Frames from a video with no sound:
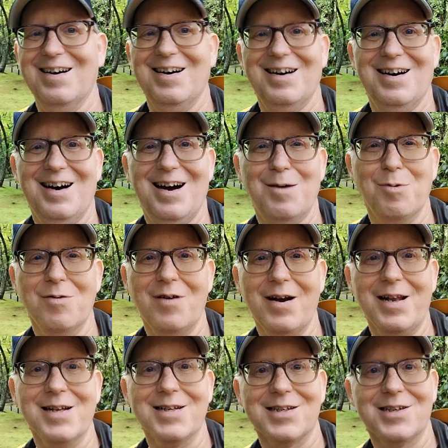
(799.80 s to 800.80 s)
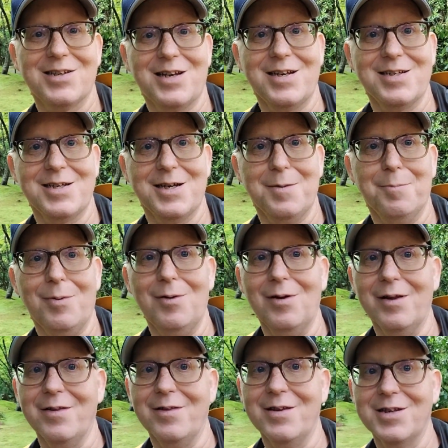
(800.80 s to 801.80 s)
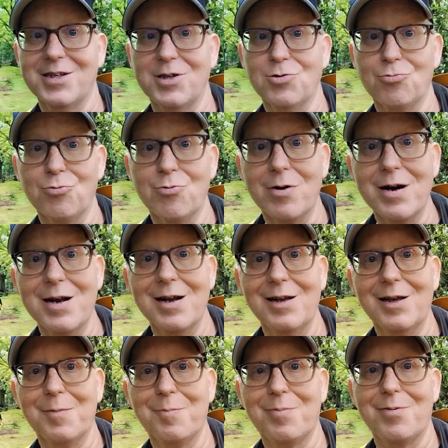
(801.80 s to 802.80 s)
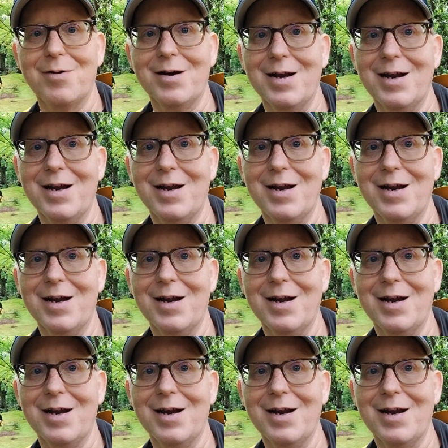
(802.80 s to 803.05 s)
all of us visitors enjoy this beautiful cultural monument."